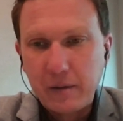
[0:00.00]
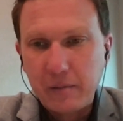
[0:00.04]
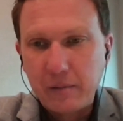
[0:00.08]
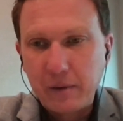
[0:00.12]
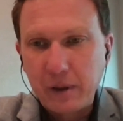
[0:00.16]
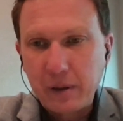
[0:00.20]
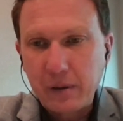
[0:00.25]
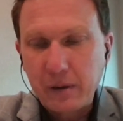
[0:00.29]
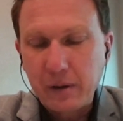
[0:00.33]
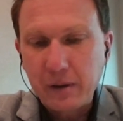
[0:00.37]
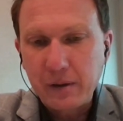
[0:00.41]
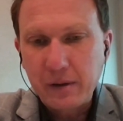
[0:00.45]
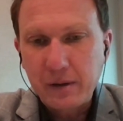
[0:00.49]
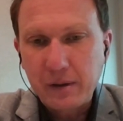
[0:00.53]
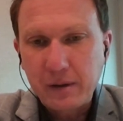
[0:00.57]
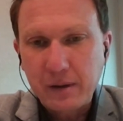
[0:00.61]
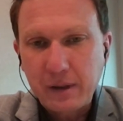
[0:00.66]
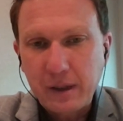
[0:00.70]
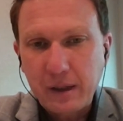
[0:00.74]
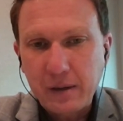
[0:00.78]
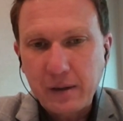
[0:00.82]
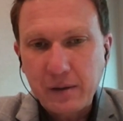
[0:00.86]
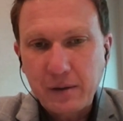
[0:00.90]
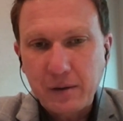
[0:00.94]
various
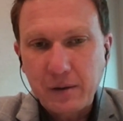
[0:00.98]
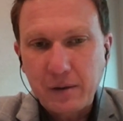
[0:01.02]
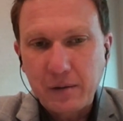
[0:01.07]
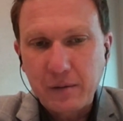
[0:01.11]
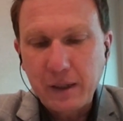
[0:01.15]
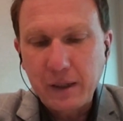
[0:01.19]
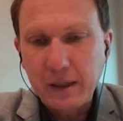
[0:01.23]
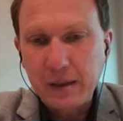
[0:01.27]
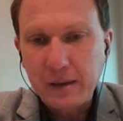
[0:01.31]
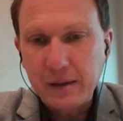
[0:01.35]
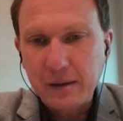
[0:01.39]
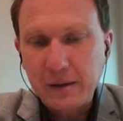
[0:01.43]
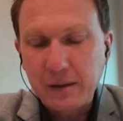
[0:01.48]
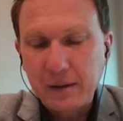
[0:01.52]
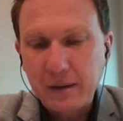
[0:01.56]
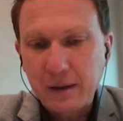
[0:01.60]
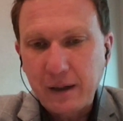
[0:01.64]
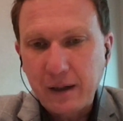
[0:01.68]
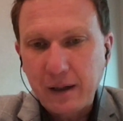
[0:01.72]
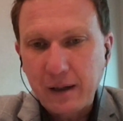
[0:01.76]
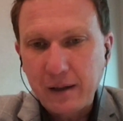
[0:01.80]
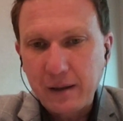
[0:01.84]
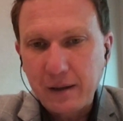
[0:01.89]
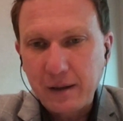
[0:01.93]
disaster events.
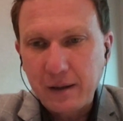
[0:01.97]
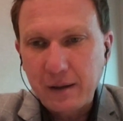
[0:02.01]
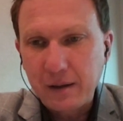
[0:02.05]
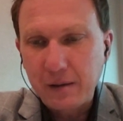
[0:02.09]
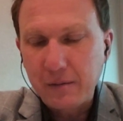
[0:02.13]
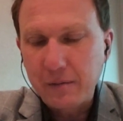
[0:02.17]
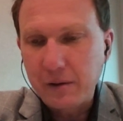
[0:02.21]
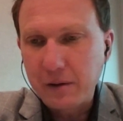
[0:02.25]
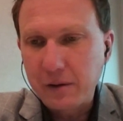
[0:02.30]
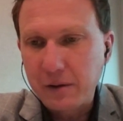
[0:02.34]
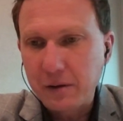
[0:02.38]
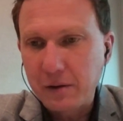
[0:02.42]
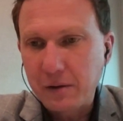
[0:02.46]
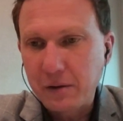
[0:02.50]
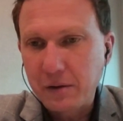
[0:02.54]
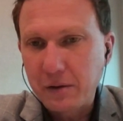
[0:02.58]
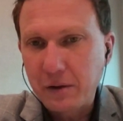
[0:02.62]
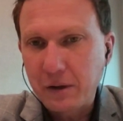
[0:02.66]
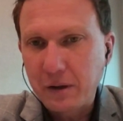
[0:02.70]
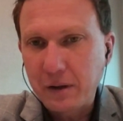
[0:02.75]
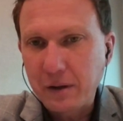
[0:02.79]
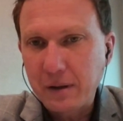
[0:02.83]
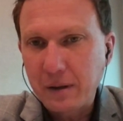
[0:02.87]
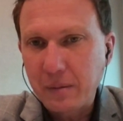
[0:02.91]
And if I just
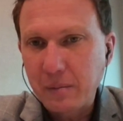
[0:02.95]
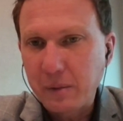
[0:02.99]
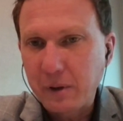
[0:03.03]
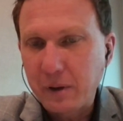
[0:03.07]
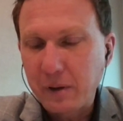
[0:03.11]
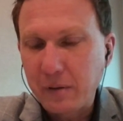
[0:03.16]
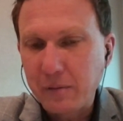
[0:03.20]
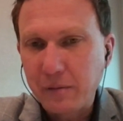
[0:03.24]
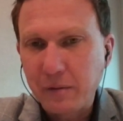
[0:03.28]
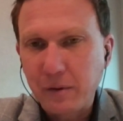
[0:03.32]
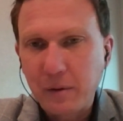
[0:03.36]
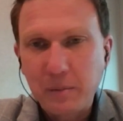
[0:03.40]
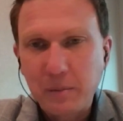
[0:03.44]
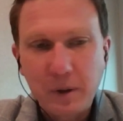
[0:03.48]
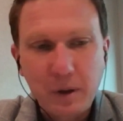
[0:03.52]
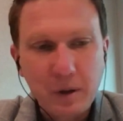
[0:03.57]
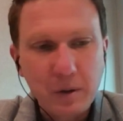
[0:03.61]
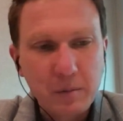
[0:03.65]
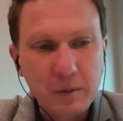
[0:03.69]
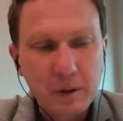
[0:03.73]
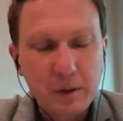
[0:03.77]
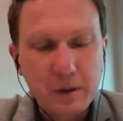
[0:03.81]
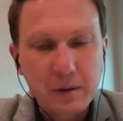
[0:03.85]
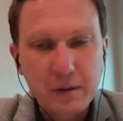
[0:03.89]
share something for a
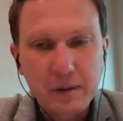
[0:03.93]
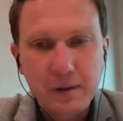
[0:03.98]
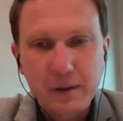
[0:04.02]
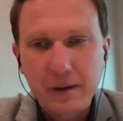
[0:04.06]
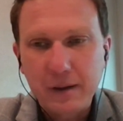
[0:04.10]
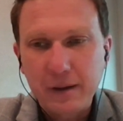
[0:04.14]
moment,